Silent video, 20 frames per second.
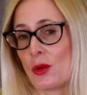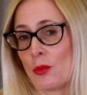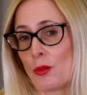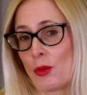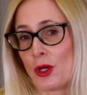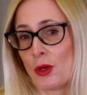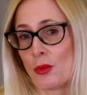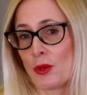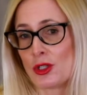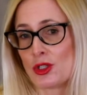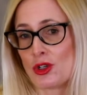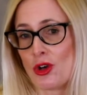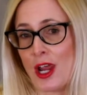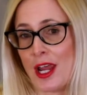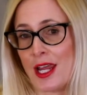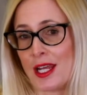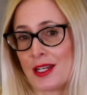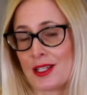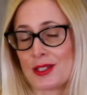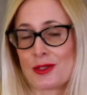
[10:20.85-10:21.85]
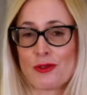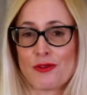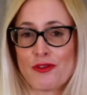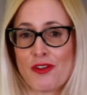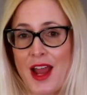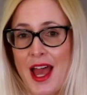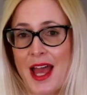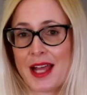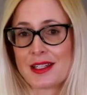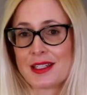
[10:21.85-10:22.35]
put it with trainers or
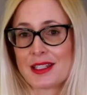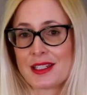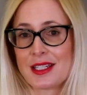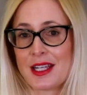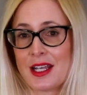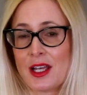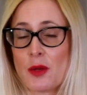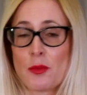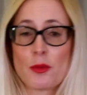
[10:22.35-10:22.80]
flats,